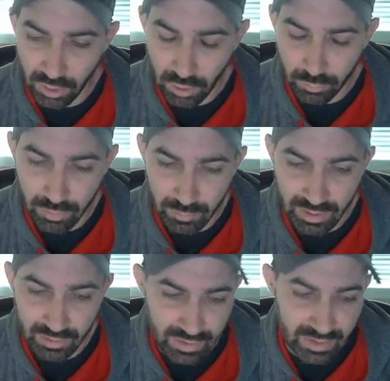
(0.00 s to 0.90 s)
go
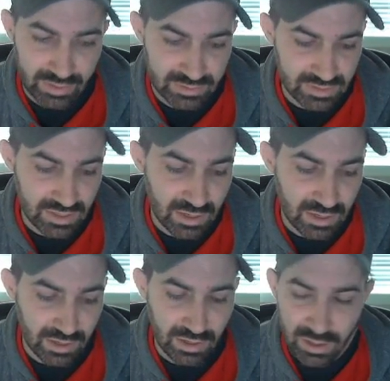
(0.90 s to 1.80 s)
booming in, they can
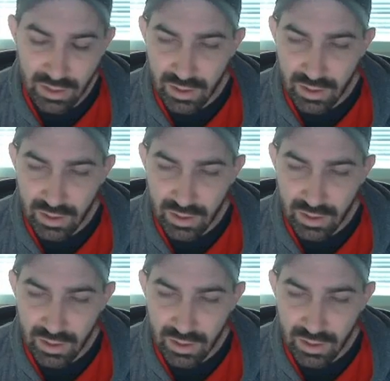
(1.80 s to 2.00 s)
see,